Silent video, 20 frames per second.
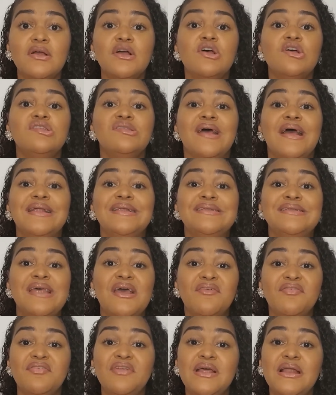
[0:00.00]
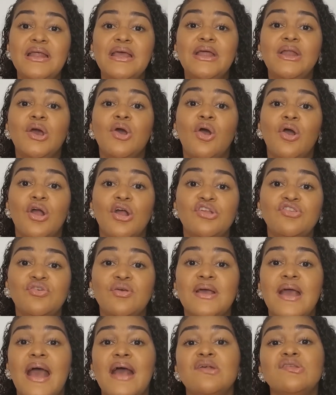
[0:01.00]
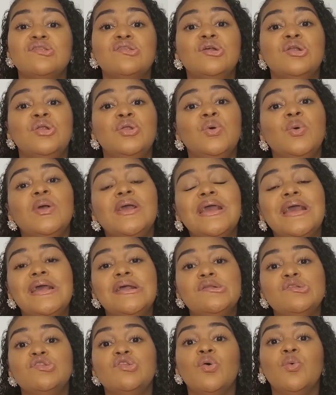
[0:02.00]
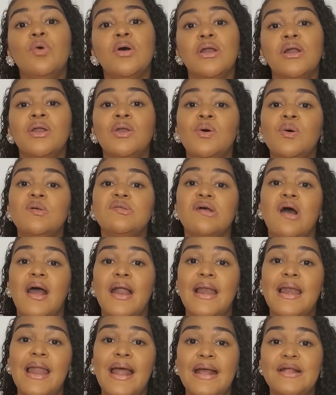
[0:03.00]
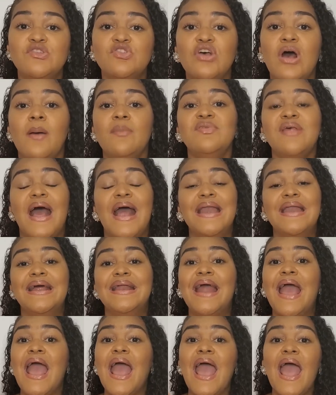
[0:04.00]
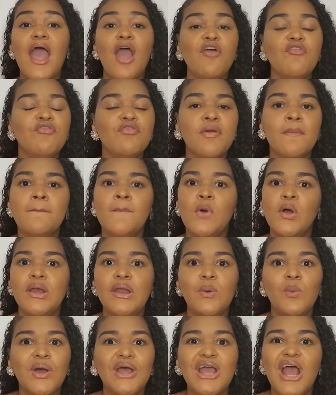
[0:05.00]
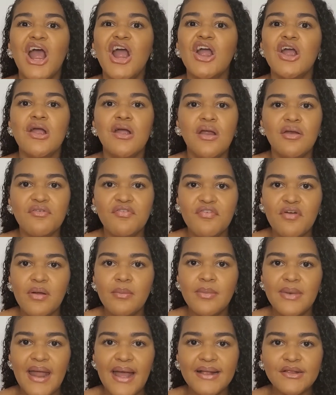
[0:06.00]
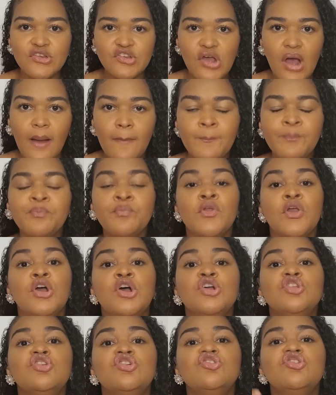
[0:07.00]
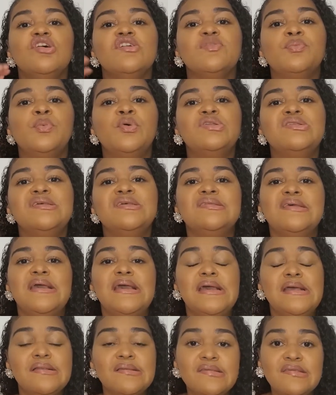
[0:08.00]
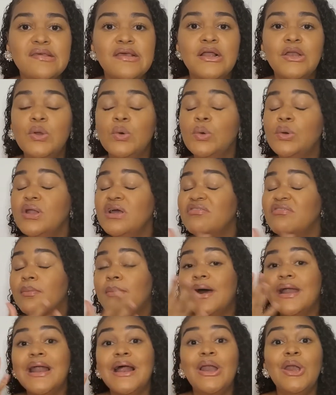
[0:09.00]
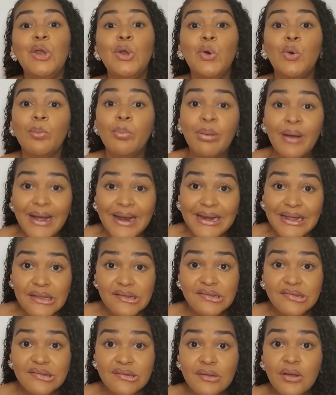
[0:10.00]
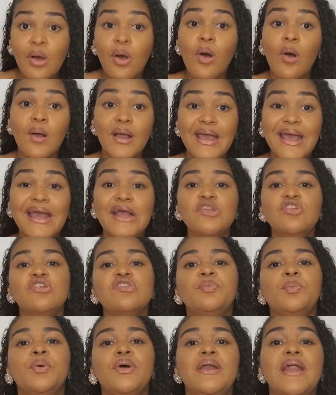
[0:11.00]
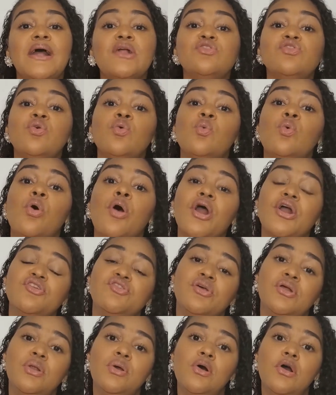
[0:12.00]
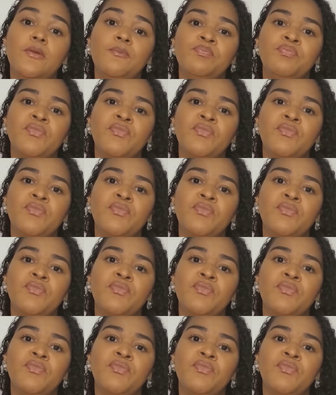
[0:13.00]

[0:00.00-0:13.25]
so I definitely encourage you guys to look into one of those online jobs, and then every money what you earn from that job, to just put it into your loan. Never bother look on it, okay? Just put that towards your loan,